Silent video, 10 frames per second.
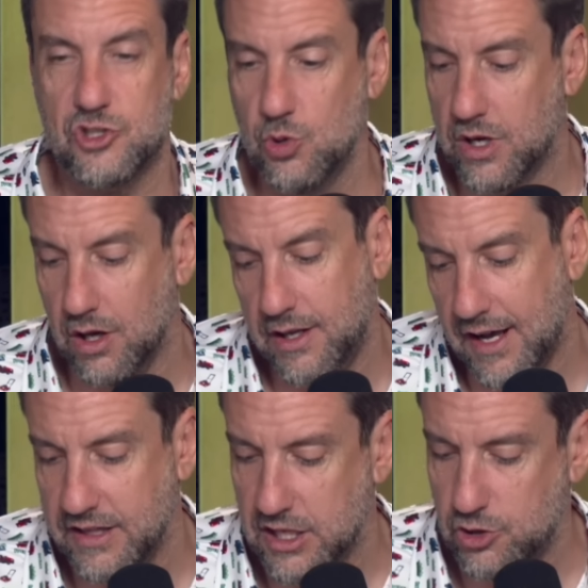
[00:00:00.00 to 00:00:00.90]
to a gun,
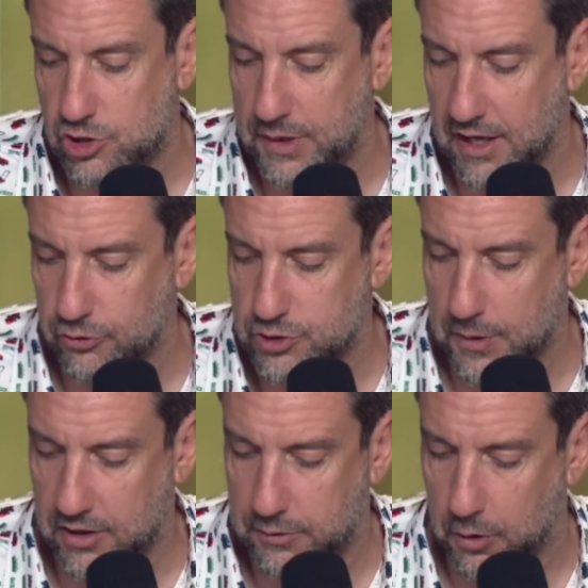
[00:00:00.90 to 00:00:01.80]
I think you should be held
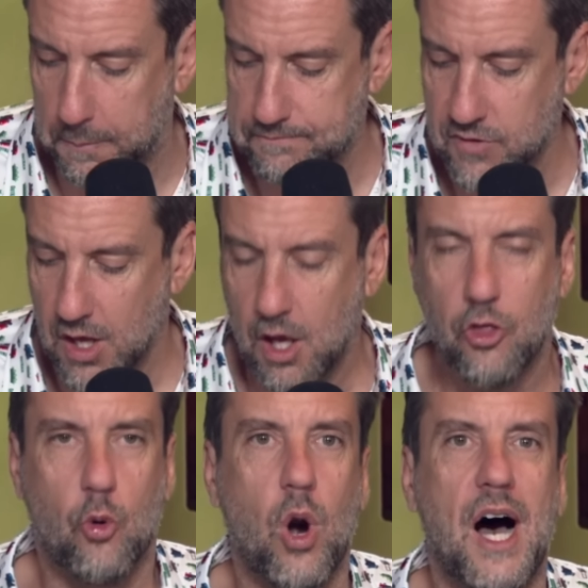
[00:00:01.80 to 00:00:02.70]
responsible.
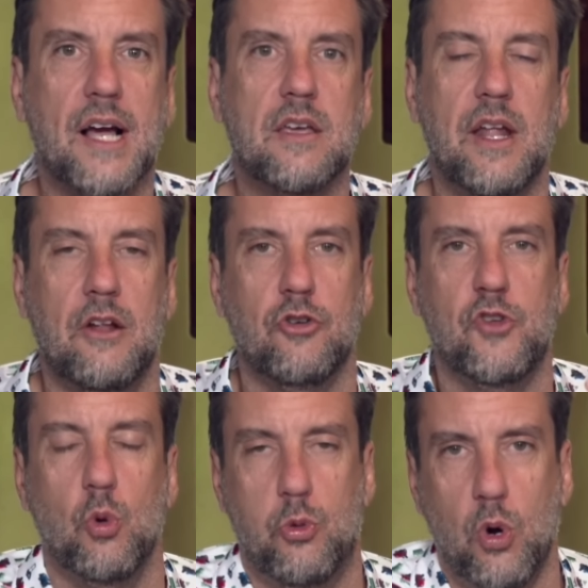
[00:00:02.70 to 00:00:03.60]
The Rock, an
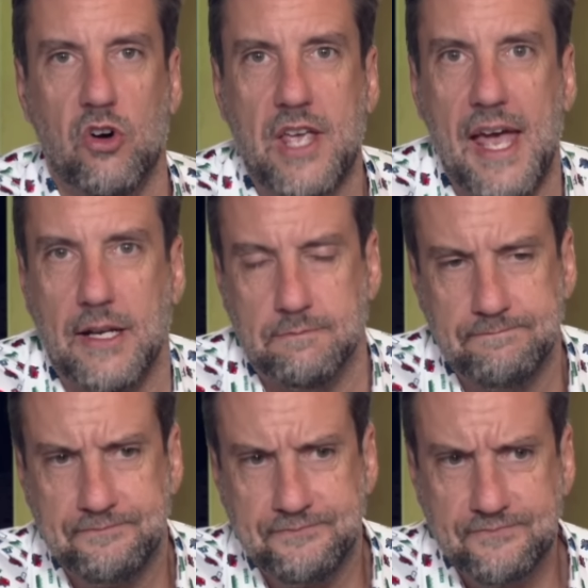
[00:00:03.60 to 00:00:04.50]
interview with Will Kane.
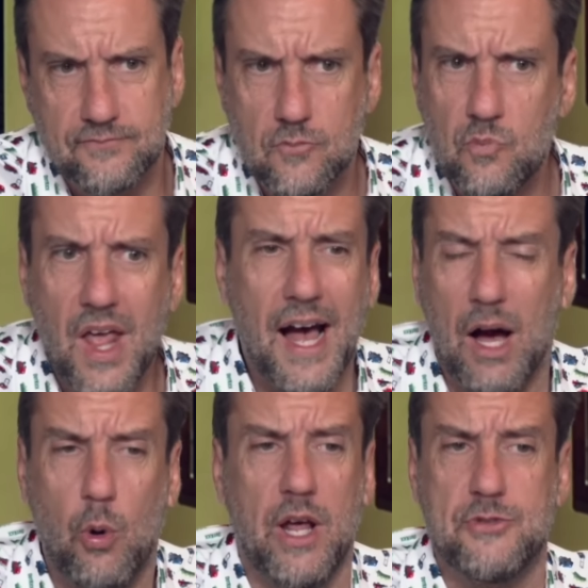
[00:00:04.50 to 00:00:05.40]
I
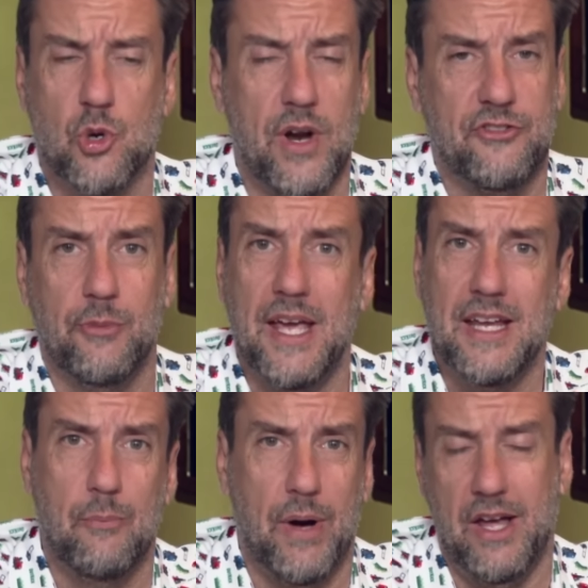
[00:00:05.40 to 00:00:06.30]
went up to
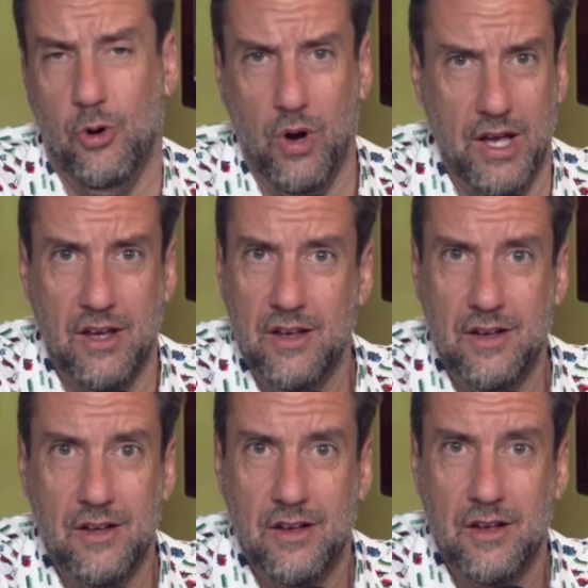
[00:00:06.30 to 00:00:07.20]
WrestleMania, by the way.
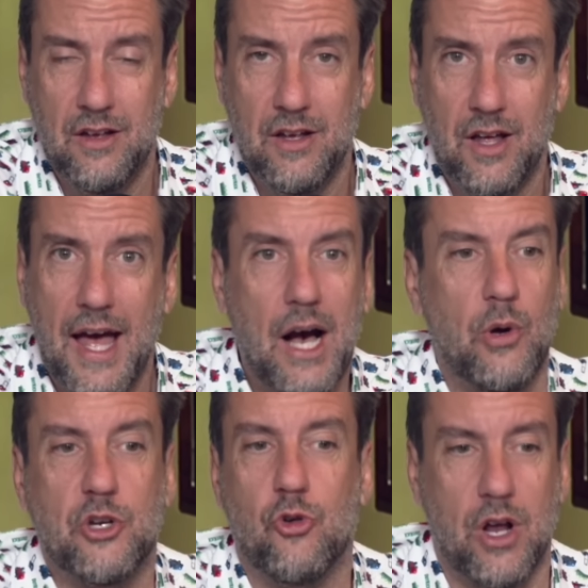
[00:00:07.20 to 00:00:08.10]
How
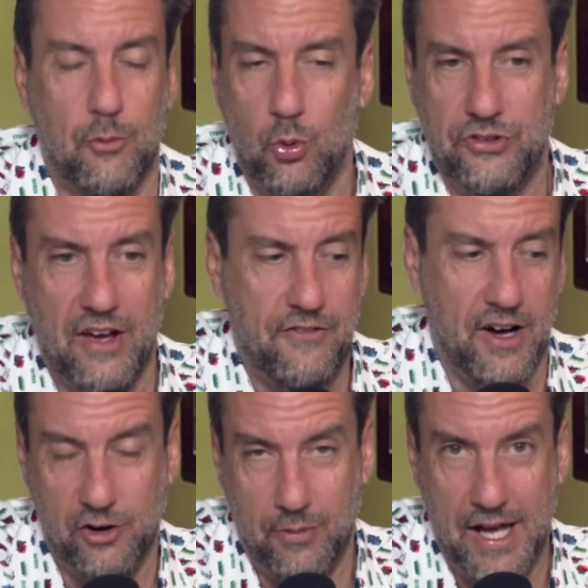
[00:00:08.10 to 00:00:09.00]
incredible was that
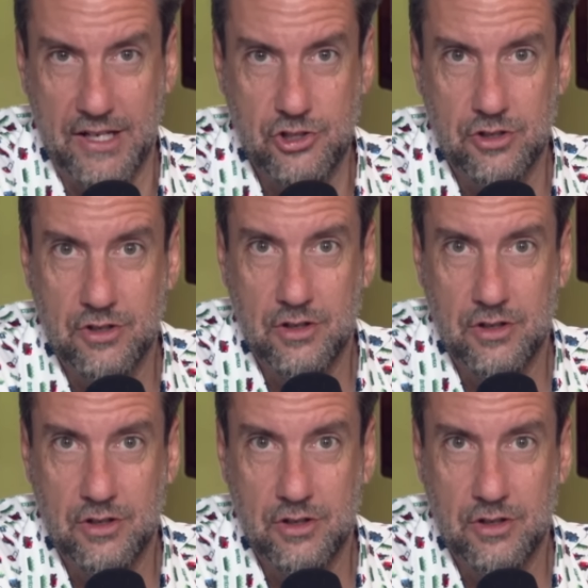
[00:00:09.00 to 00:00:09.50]
final match?